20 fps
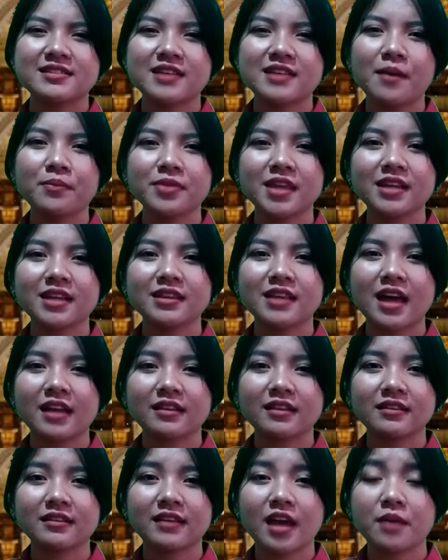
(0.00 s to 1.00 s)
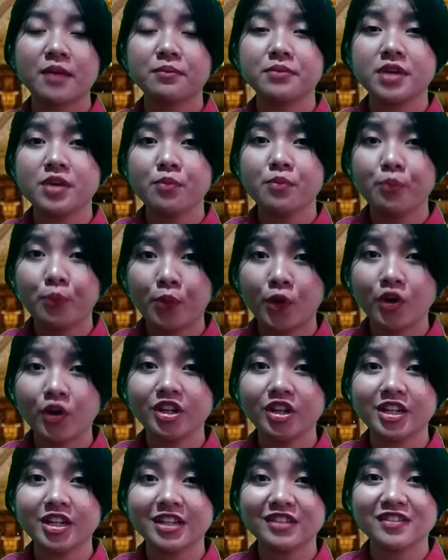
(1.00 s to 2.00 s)
something that can be
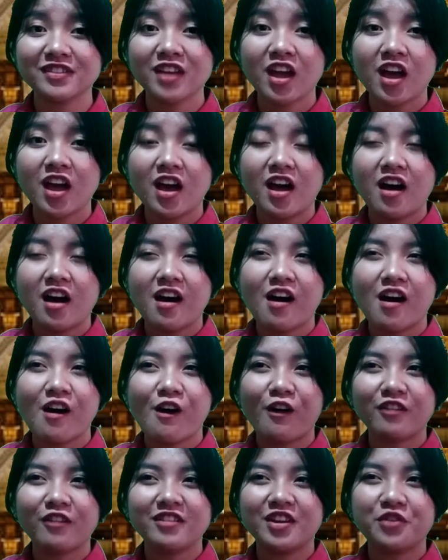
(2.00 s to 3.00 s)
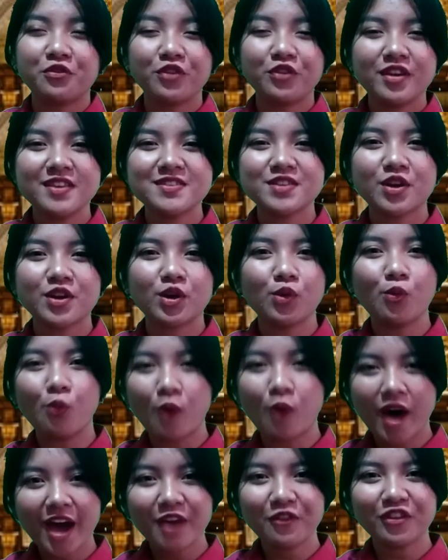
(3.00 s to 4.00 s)
important on the reason
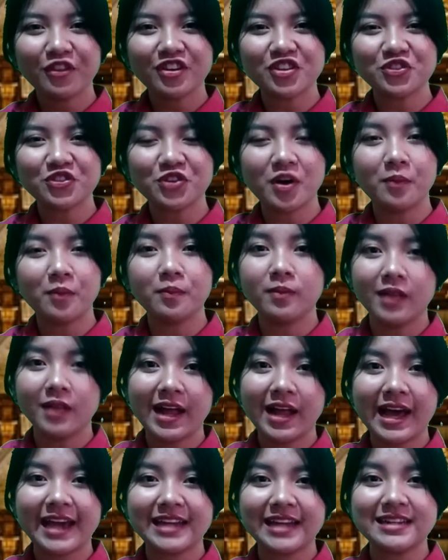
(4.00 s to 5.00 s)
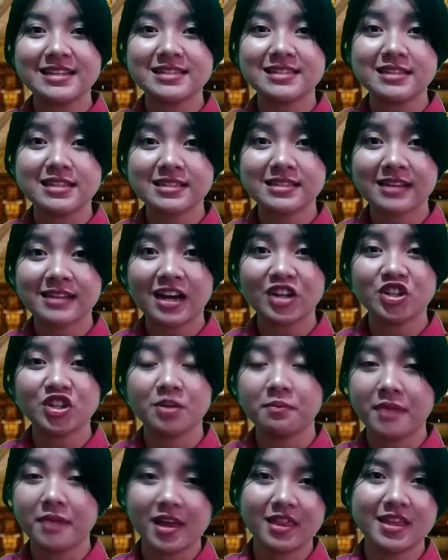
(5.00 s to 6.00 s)
why we need to apply this
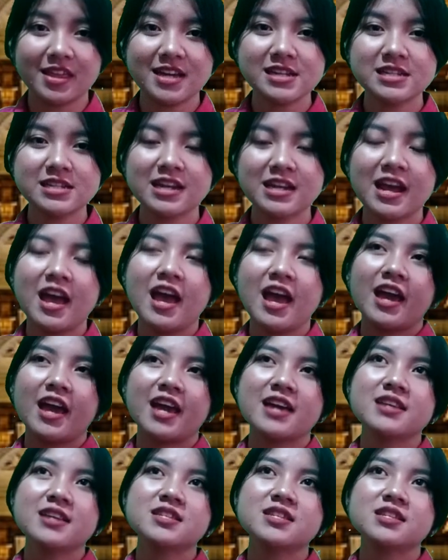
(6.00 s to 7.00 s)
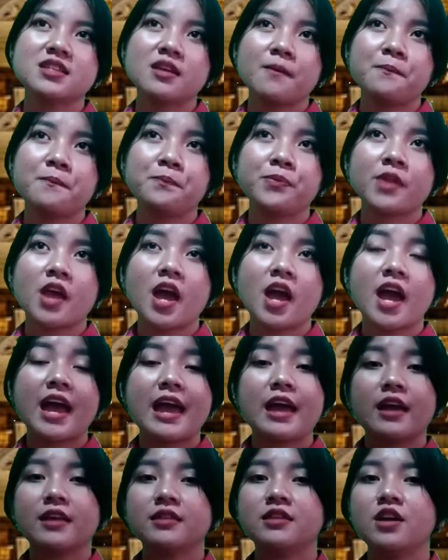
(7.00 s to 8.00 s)
discussion method is
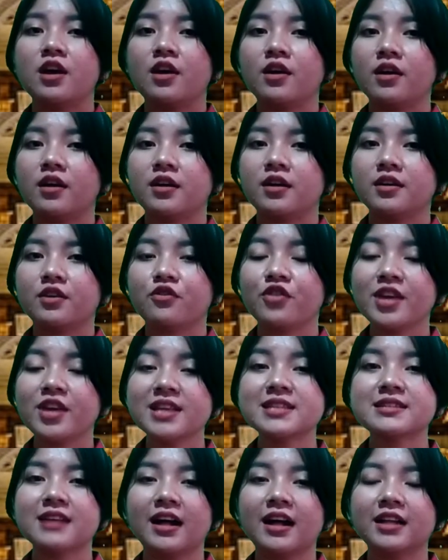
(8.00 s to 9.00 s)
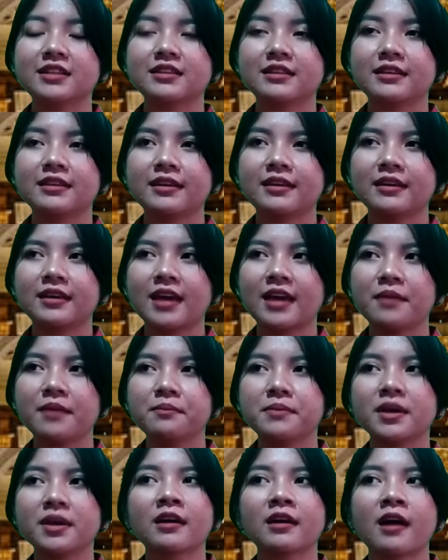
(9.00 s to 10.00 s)
the result can
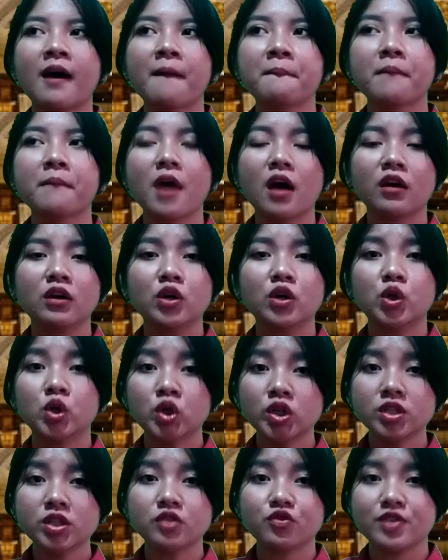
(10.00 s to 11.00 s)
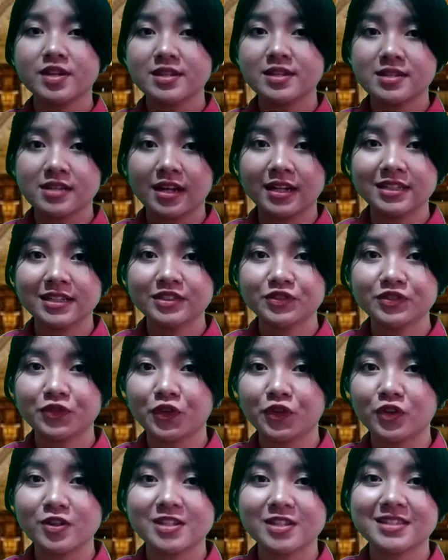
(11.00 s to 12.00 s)
become a good result
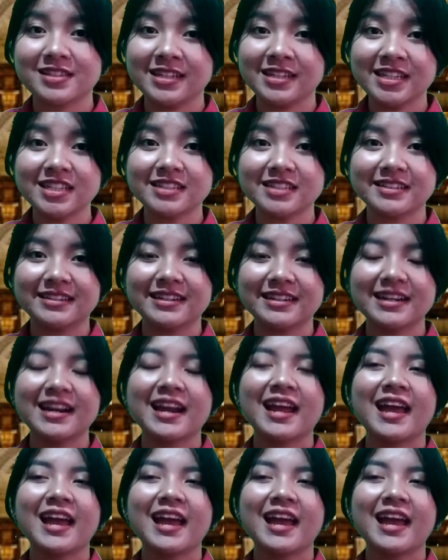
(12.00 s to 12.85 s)
for the teacher